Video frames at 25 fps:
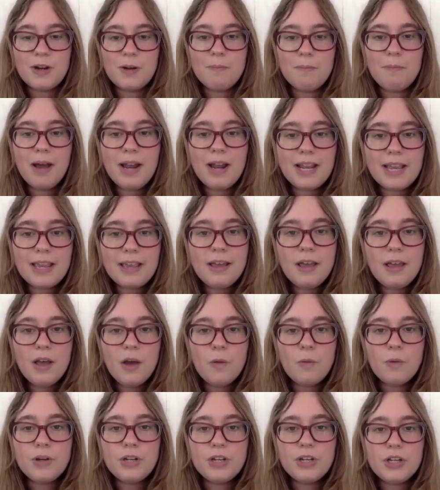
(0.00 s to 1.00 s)
money
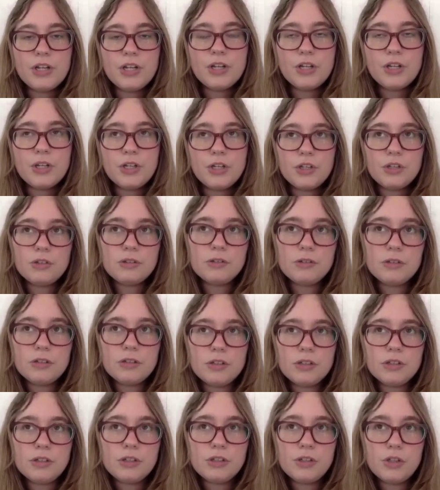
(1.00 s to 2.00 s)
when
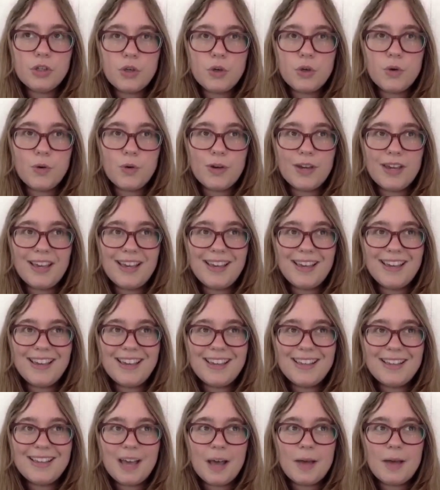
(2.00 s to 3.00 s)
you
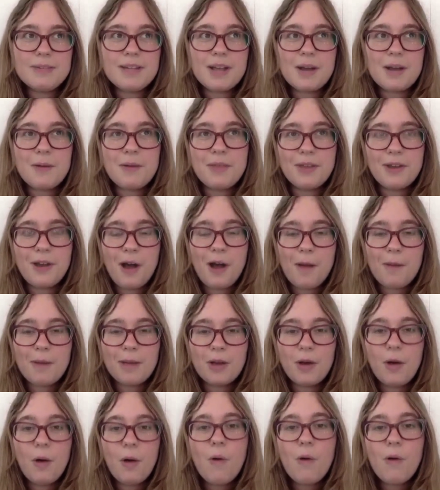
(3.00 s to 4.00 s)
come down with a common
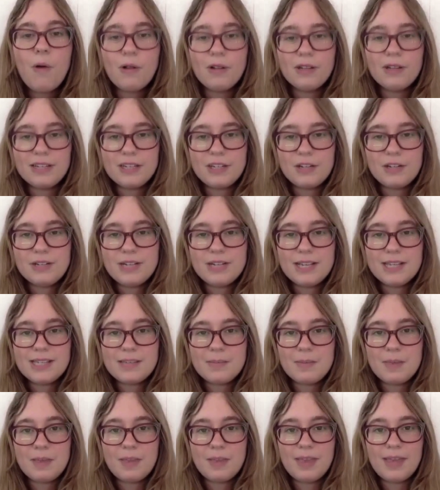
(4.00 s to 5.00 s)
cold and you take
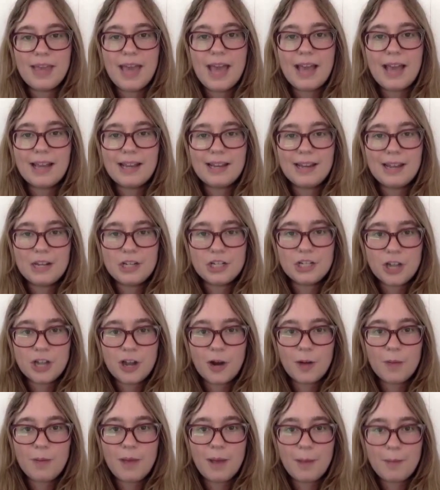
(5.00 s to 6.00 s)
something like echinacea
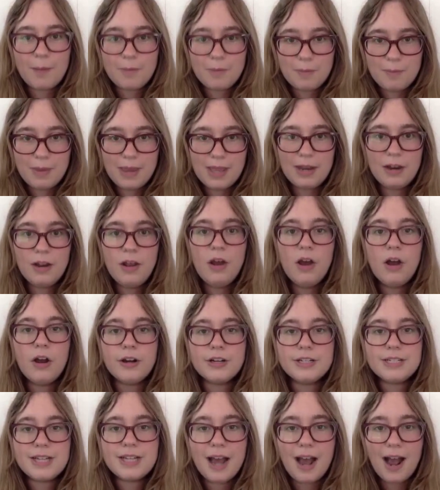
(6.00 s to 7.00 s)
or peppermint or
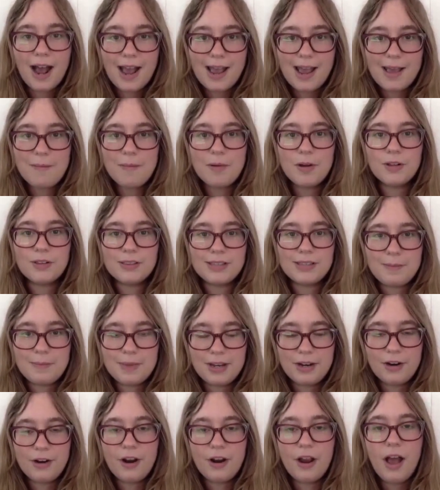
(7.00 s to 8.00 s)
thyme or
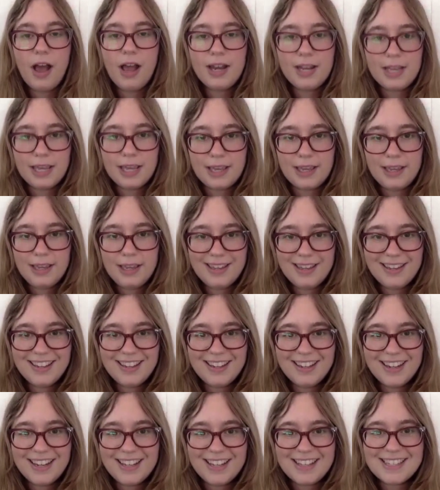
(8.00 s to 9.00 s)
lemon or honey,
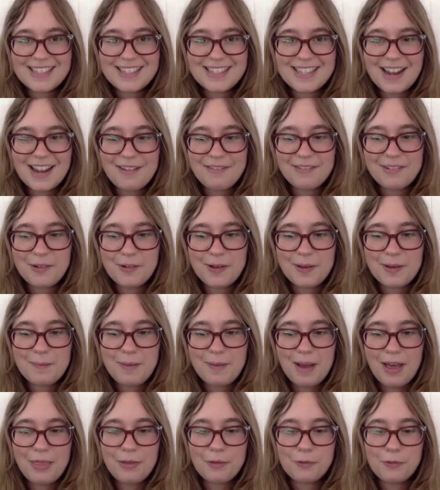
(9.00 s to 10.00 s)
instead of going by
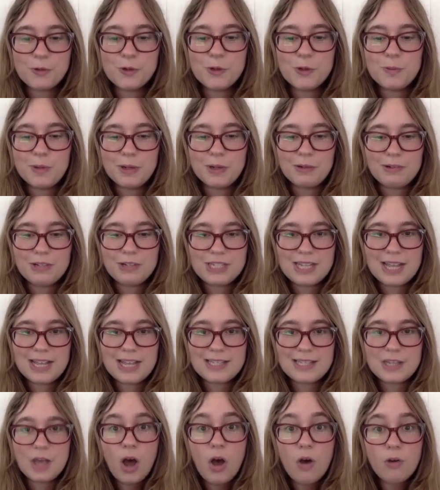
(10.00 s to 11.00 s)
the rule book, which says,
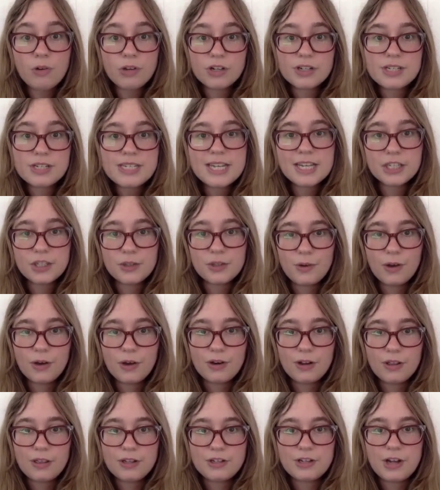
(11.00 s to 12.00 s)
oh, you're sick, you go to
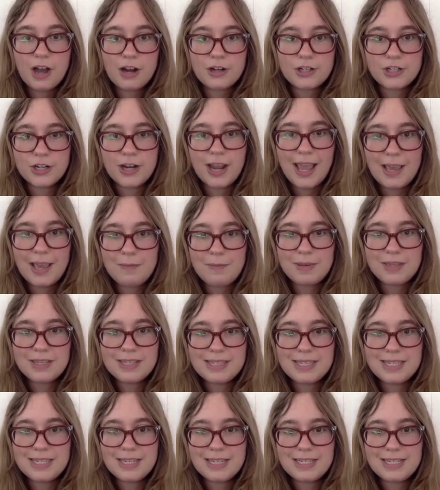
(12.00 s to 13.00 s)
the doctor, A, B,
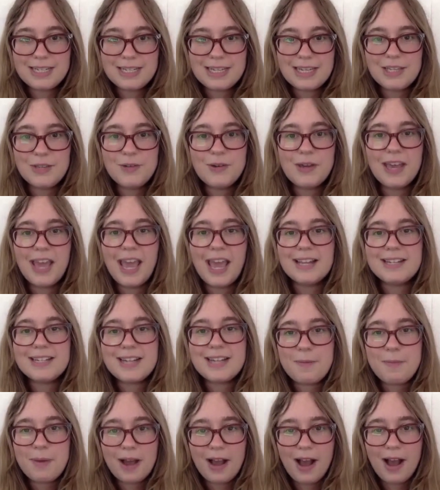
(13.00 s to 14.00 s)
C, D, you get
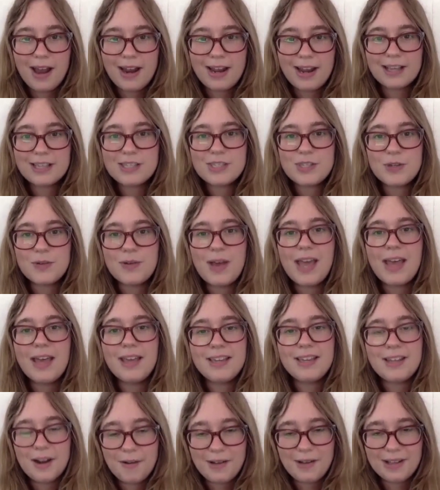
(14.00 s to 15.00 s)
antibiotics,
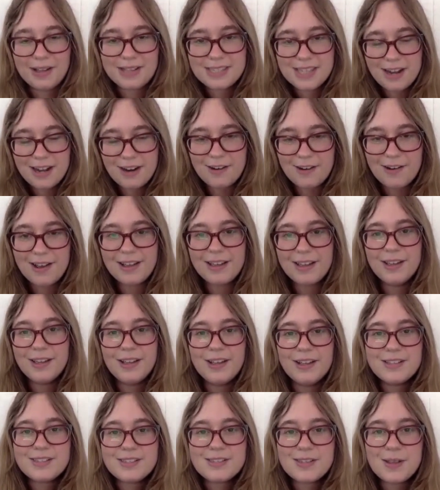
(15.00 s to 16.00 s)
etc.
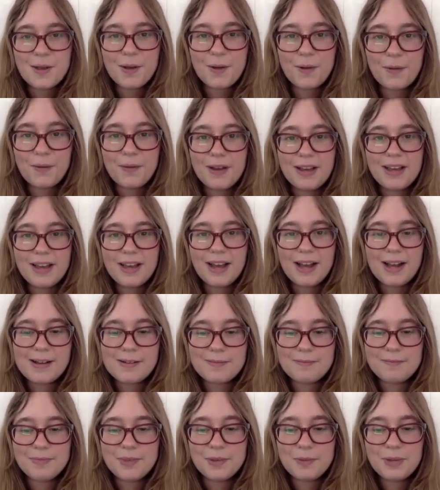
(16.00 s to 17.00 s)
So
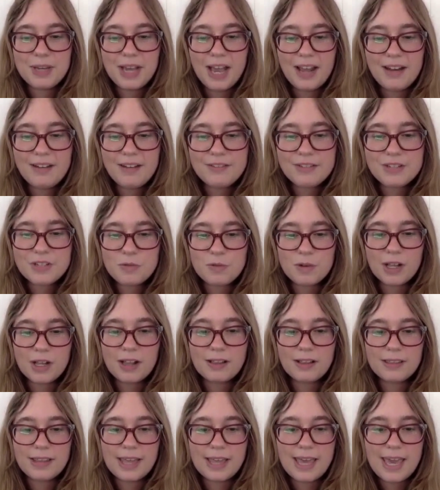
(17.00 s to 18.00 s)
we kind of just
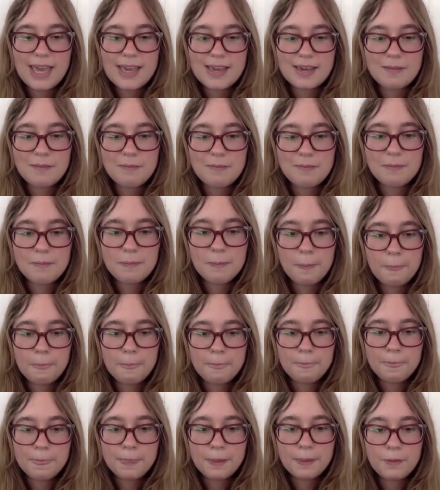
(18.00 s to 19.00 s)
reclaim
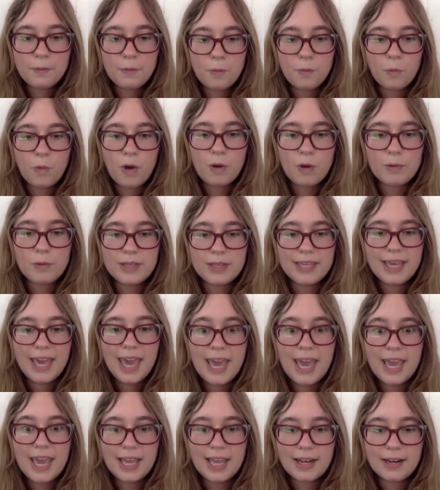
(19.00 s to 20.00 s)
what we
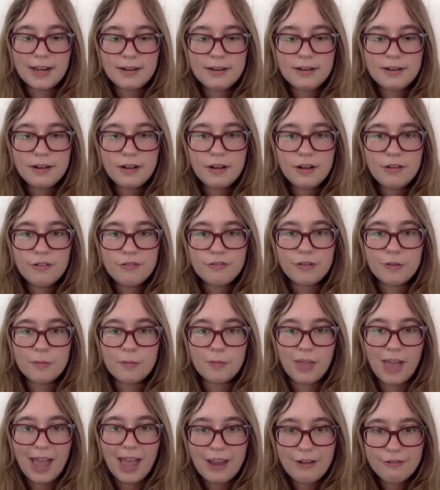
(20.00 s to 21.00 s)
can from
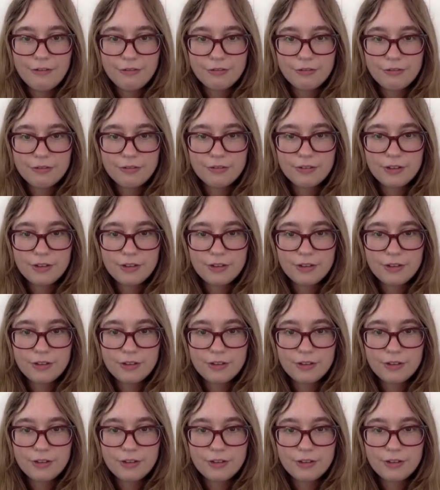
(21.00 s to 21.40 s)
life,